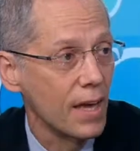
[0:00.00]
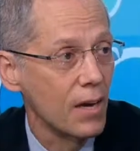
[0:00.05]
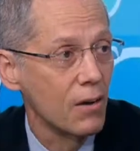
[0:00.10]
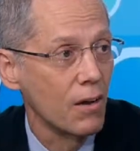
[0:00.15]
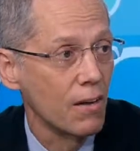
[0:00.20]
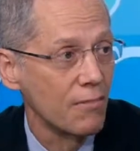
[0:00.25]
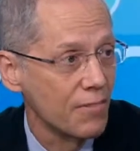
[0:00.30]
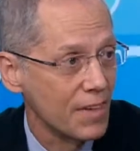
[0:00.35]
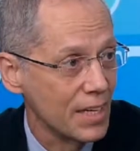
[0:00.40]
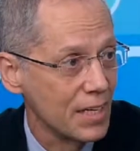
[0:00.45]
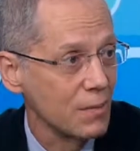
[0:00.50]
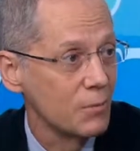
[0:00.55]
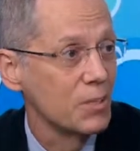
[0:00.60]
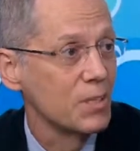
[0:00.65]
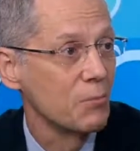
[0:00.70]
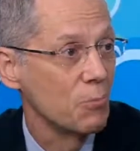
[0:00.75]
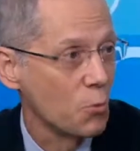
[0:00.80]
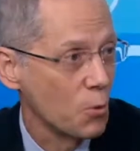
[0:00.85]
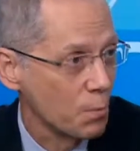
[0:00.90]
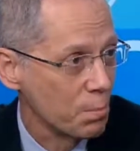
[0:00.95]
that
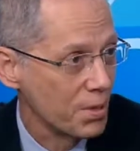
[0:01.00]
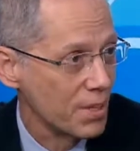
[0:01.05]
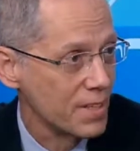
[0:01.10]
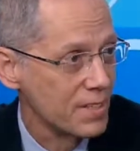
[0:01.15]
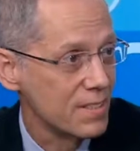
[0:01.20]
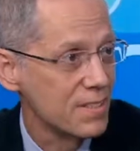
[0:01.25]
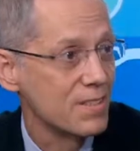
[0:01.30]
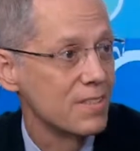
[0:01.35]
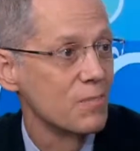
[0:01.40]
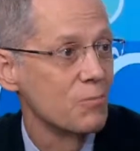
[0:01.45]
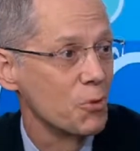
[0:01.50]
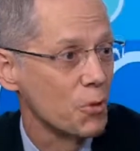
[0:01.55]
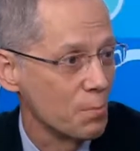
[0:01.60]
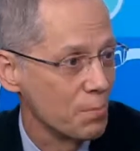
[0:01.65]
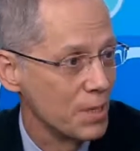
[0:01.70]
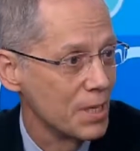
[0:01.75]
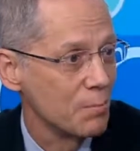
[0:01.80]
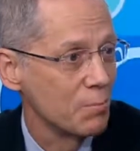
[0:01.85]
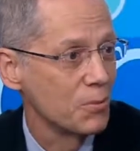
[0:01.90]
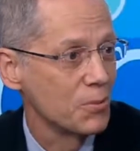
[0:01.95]
available in more places to more
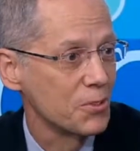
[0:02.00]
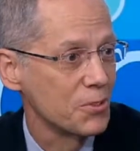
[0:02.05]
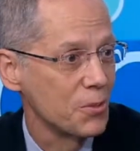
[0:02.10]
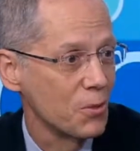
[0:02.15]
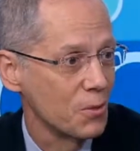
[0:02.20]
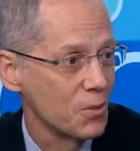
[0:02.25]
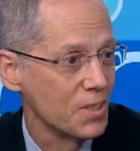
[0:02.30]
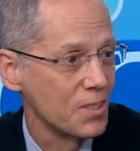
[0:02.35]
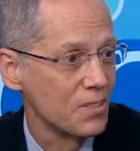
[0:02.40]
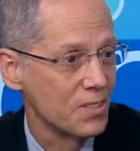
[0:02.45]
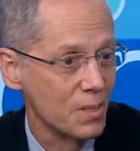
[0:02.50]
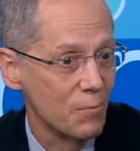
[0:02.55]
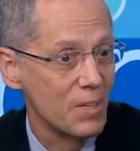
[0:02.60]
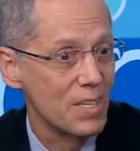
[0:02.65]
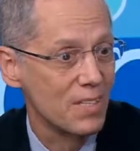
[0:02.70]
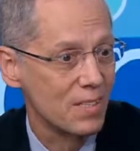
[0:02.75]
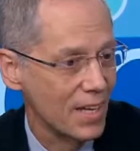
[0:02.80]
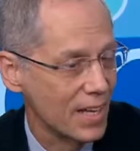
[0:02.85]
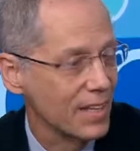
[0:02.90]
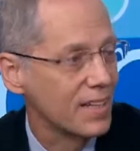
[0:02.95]
people so that
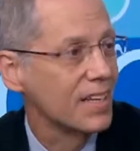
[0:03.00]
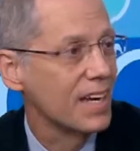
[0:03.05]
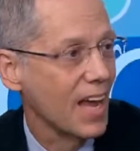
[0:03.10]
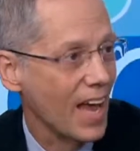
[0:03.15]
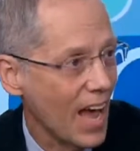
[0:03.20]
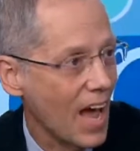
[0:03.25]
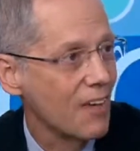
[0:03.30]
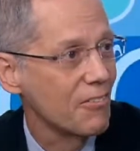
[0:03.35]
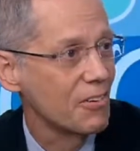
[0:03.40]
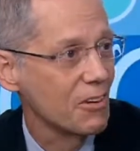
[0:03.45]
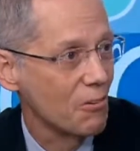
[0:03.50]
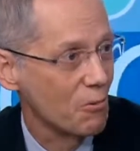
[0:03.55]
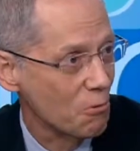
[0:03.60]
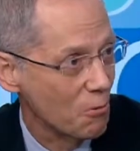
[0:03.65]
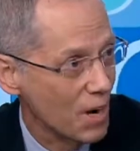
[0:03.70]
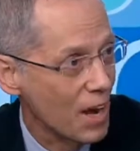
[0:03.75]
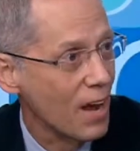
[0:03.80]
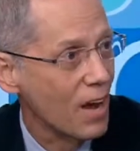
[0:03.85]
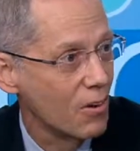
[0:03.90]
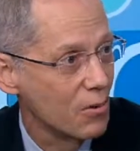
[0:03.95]
somebody's likely to have it
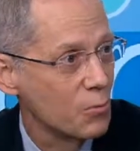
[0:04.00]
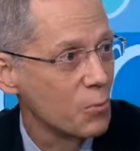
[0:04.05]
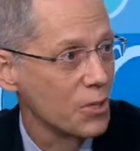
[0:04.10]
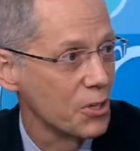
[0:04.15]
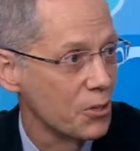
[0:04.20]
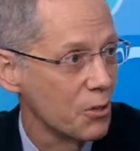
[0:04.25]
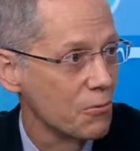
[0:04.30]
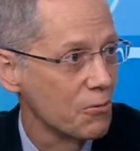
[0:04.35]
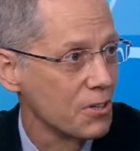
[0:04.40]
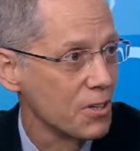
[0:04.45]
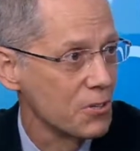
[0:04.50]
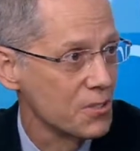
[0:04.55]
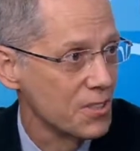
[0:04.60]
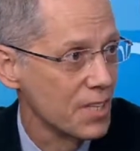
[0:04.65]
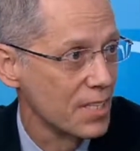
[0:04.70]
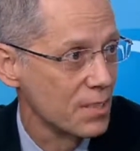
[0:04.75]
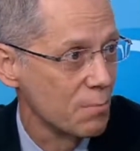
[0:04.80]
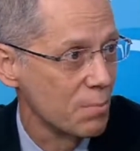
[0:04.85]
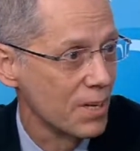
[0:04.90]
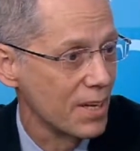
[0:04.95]
around when an overdose
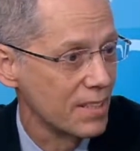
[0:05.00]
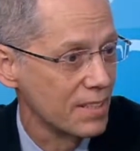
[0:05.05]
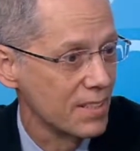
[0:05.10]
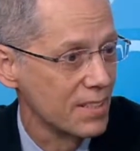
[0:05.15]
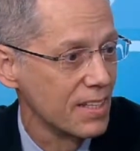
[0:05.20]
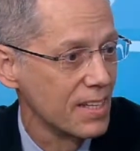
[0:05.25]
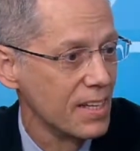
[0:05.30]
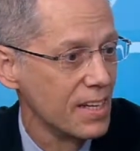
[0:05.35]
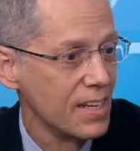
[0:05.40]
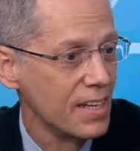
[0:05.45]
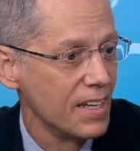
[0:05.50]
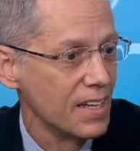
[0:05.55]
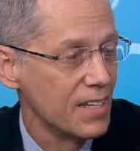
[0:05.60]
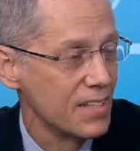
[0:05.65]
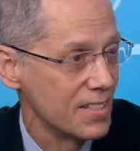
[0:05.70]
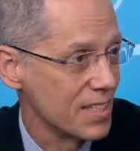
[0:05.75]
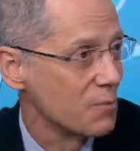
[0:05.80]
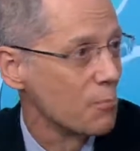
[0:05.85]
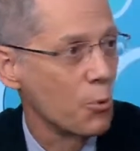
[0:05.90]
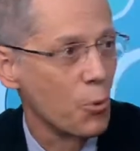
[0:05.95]
takes place
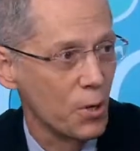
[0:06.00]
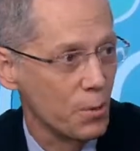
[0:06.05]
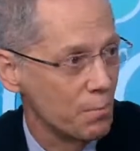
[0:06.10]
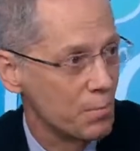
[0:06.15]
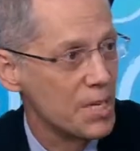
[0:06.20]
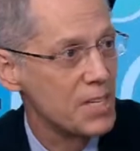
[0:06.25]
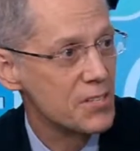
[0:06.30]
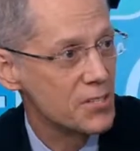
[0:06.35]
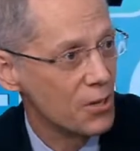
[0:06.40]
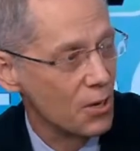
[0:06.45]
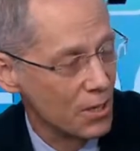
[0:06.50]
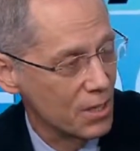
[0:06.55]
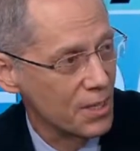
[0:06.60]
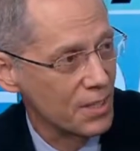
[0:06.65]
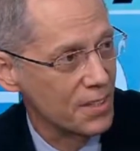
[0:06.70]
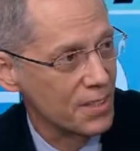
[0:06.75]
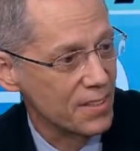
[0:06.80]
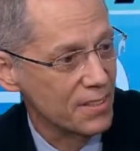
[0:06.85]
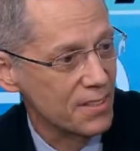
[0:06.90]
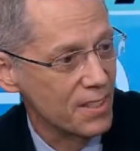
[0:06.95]
is an important piece to all
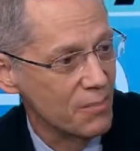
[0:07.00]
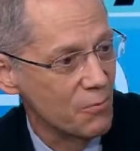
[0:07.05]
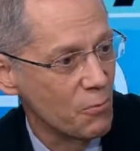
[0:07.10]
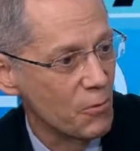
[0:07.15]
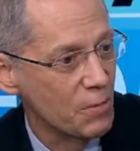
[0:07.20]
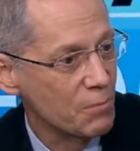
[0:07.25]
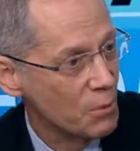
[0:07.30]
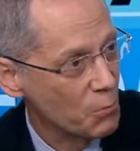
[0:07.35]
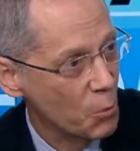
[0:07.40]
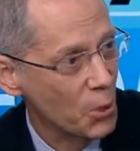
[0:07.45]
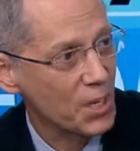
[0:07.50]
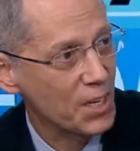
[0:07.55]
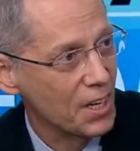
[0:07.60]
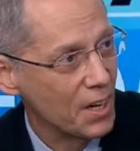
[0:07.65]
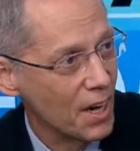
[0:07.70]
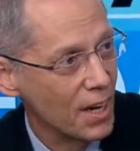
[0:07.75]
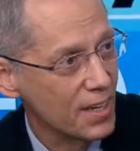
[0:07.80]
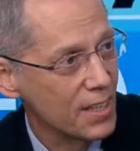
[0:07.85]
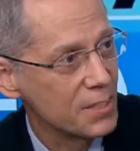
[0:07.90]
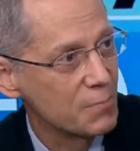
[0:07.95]
of this. And we've been
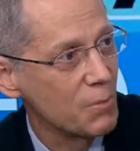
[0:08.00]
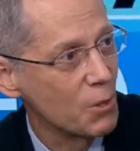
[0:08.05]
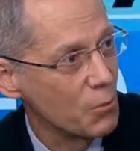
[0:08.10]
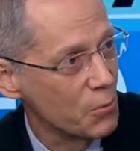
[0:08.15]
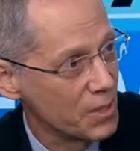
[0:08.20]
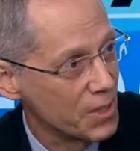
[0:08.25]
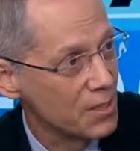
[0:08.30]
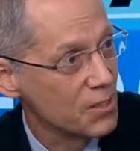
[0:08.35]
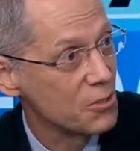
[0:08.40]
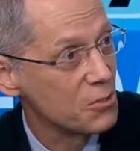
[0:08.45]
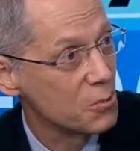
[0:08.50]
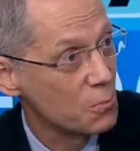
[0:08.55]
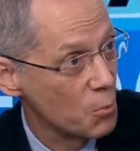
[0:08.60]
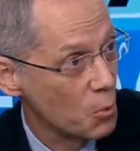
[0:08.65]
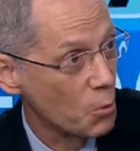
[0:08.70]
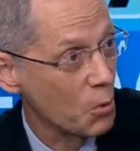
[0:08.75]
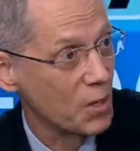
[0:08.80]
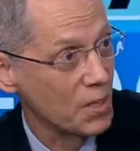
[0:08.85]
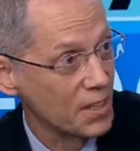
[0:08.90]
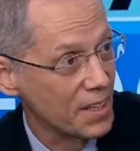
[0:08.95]
working on this, but we need to do
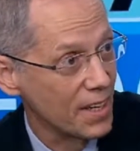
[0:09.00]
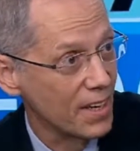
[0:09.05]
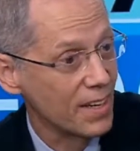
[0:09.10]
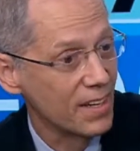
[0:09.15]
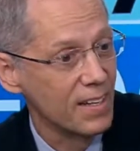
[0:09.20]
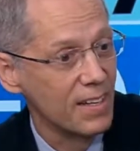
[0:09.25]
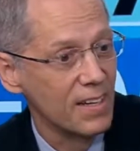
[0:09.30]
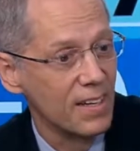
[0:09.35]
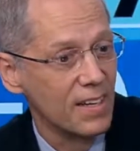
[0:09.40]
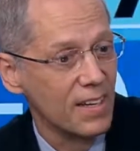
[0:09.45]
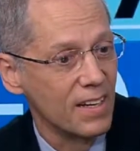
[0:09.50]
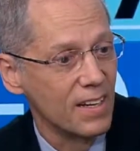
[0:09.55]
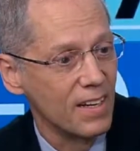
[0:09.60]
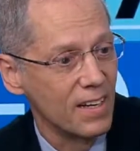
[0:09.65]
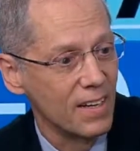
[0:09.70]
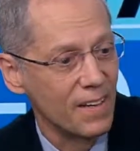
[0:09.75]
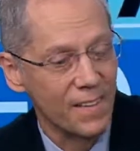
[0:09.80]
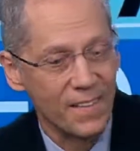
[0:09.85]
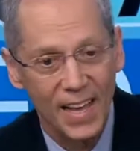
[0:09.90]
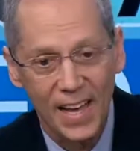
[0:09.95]
more on that.
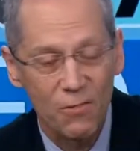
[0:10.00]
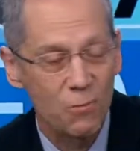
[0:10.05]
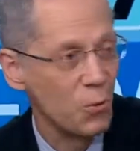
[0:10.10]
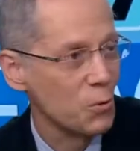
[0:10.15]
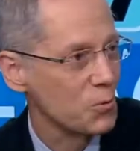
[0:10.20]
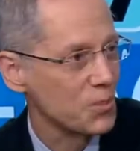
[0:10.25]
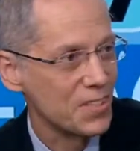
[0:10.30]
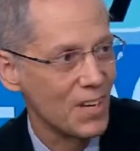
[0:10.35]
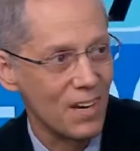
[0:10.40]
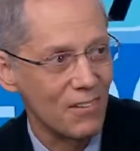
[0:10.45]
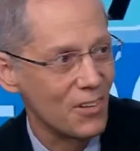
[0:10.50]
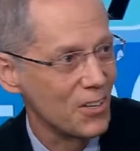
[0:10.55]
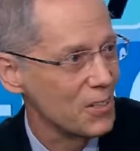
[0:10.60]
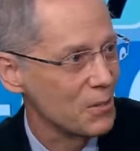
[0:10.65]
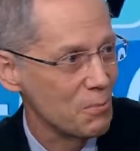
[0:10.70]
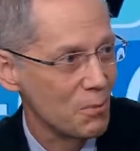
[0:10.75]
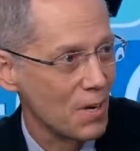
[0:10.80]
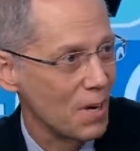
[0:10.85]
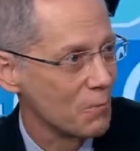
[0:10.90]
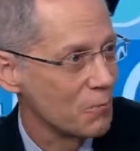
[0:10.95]
That won't solve all
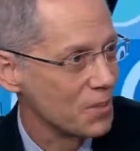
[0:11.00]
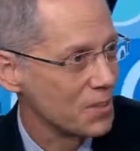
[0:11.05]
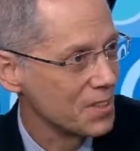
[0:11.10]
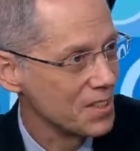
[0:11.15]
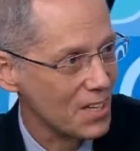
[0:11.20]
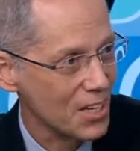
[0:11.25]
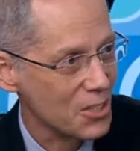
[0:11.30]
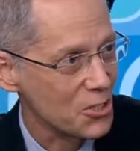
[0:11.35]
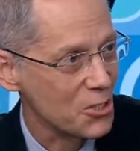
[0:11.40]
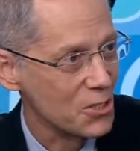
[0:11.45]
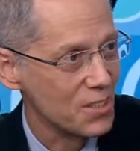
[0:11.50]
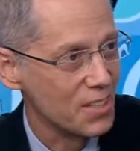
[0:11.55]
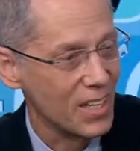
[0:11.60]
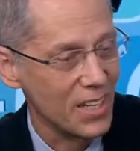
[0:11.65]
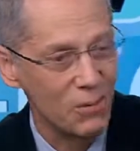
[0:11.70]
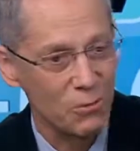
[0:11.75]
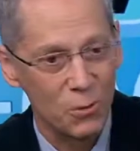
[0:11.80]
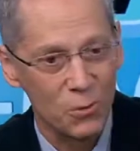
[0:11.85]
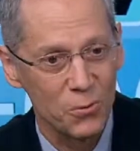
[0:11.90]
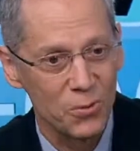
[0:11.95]
the problem with addiction,
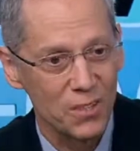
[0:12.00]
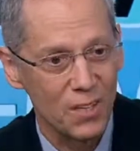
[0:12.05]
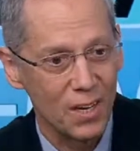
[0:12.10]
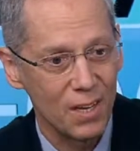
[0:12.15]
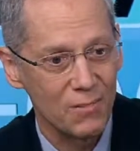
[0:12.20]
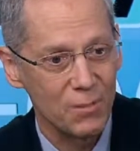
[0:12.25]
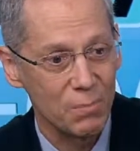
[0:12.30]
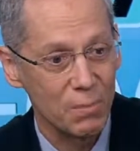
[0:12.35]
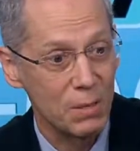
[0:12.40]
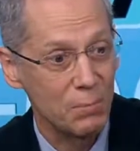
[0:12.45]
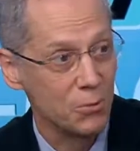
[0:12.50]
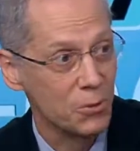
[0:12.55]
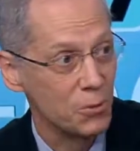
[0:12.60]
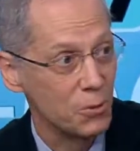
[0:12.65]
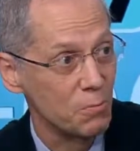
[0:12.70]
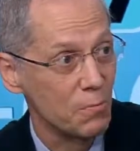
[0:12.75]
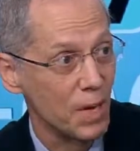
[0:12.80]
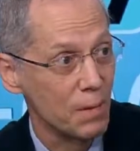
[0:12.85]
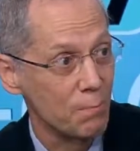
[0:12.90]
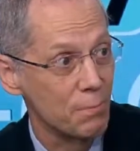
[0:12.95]
and it won't solve the people
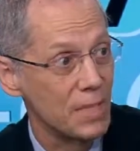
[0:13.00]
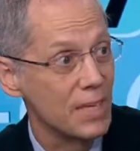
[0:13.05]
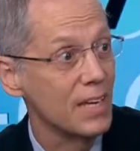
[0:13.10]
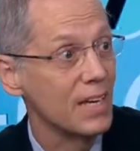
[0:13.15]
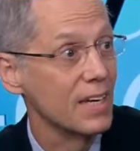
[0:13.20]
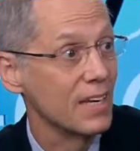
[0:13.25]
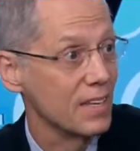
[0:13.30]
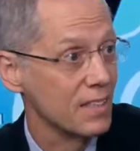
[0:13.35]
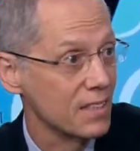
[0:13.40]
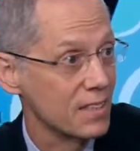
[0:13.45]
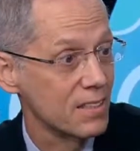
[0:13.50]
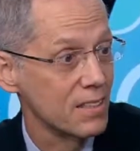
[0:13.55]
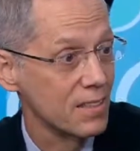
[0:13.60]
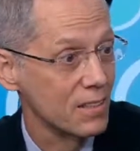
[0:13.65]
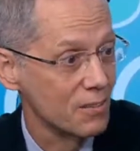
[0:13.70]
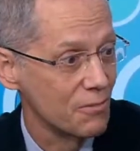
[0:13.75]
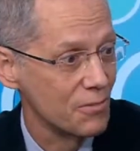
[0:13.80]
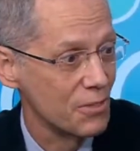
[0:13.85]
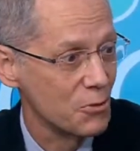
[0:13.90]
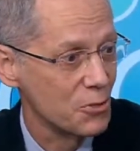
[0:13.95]
who might be getting addicted
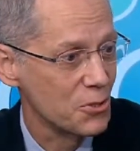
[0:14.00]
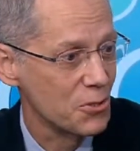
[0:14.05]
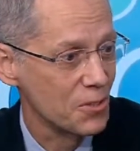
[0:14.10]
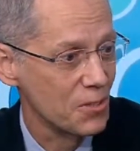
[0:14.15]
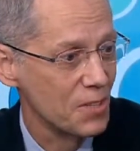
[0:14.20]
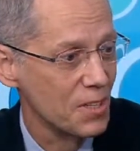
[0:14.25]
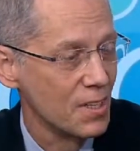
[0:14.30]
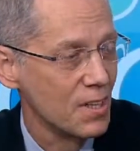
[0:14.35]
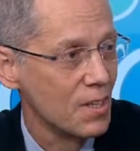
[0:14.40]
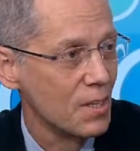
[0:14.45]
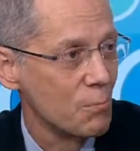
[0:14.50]
in the future.